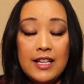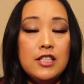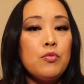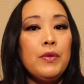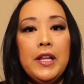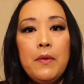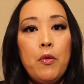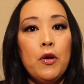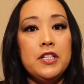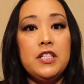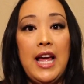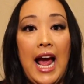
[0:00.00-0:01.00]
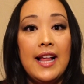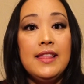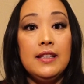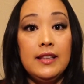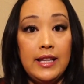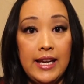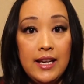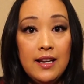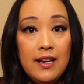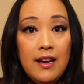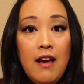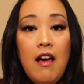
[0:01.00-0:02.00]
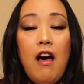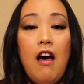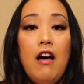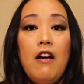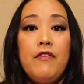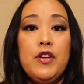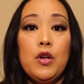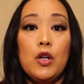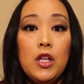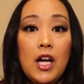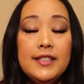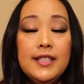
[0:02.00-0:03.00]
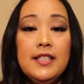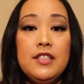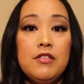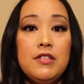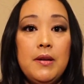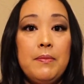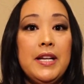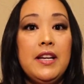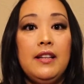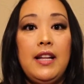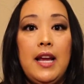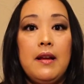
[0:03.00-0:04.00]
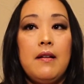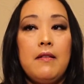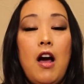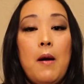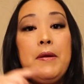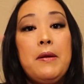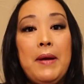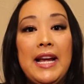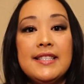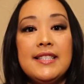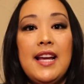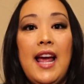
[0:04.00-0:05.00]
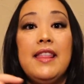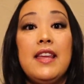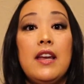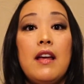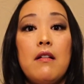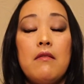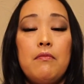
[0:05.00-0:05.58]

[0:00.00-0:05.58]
It's really important to add the link of your closet so somebody can like copy and paste it, and then